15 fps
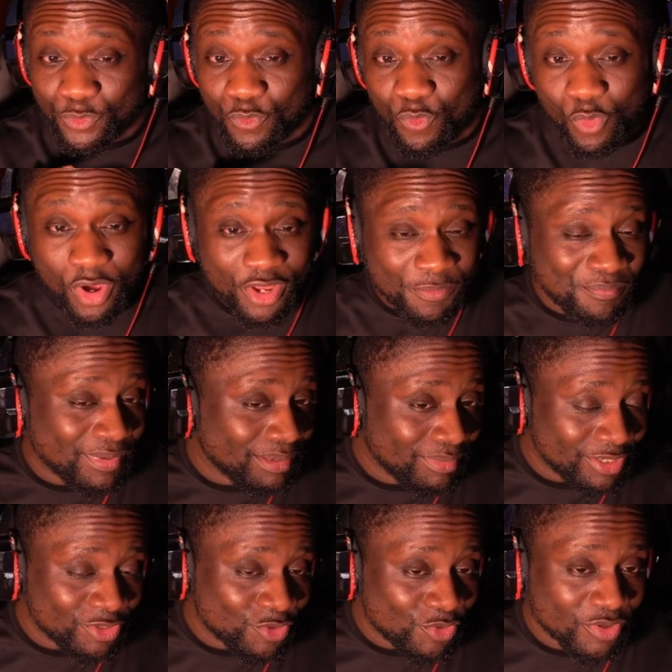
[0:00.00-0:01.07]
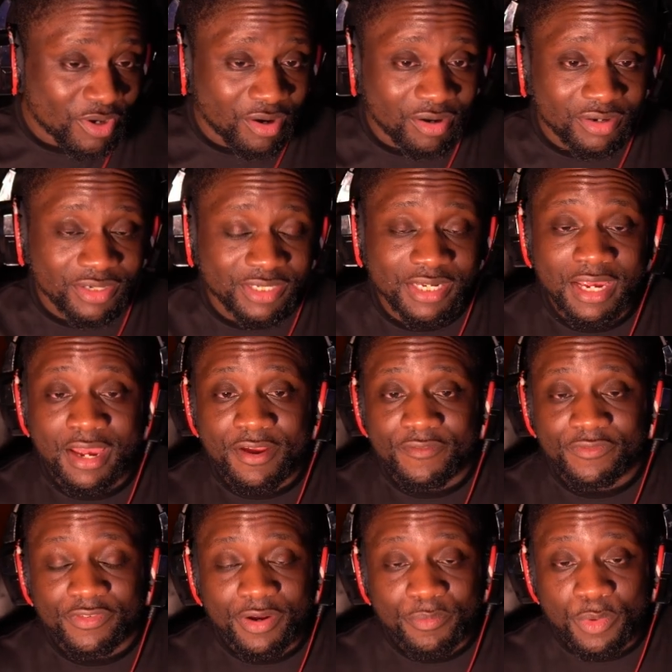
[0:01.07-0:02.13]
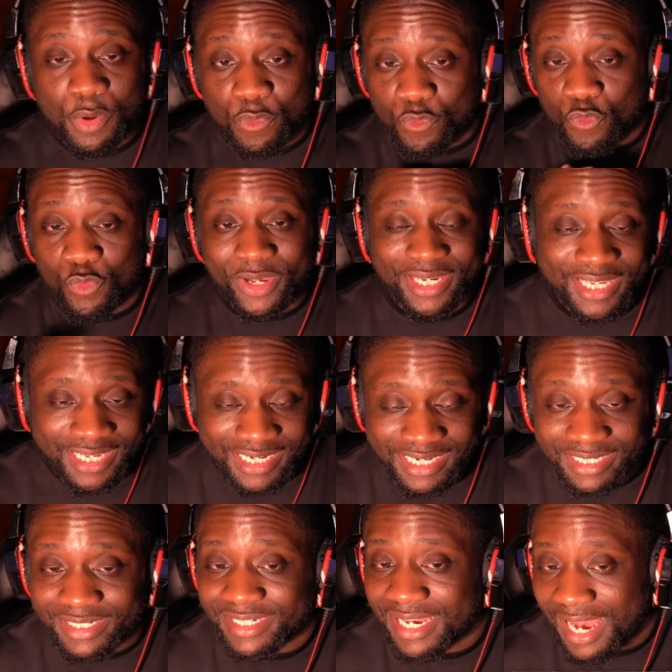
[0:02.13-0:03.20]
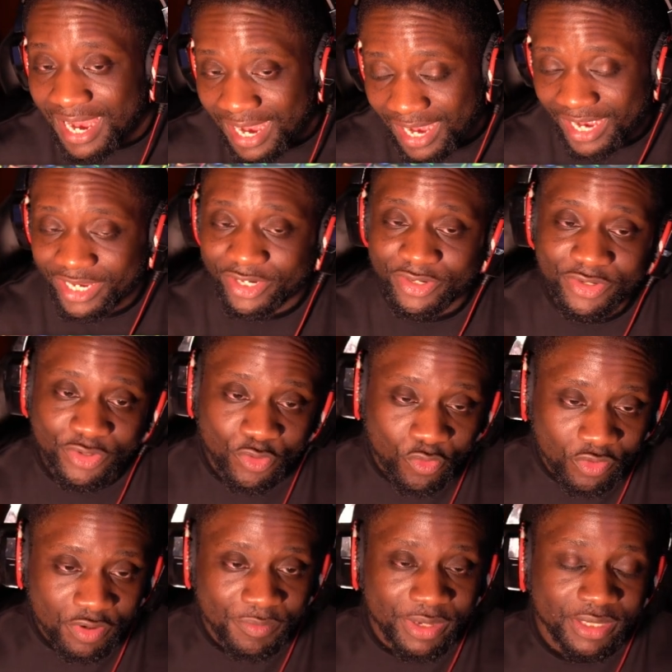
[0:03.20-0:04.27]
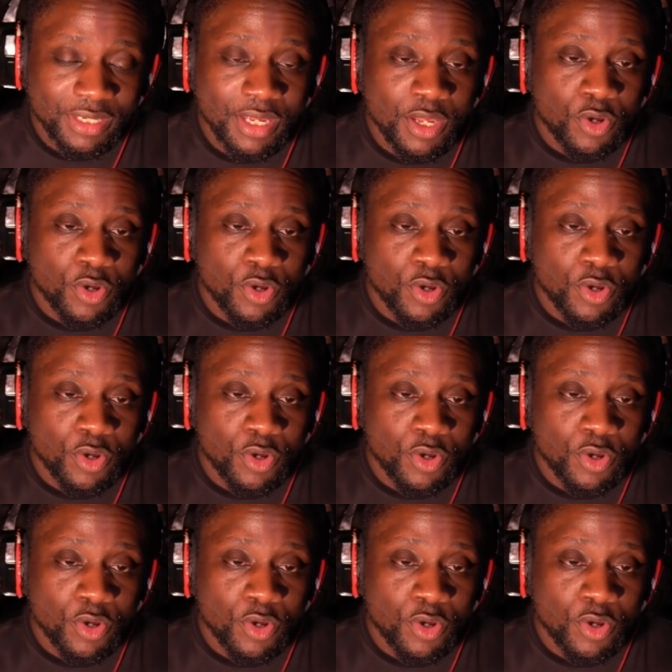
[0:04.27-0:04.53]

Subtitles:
1, maybe 2 cards from winning an entire tournament,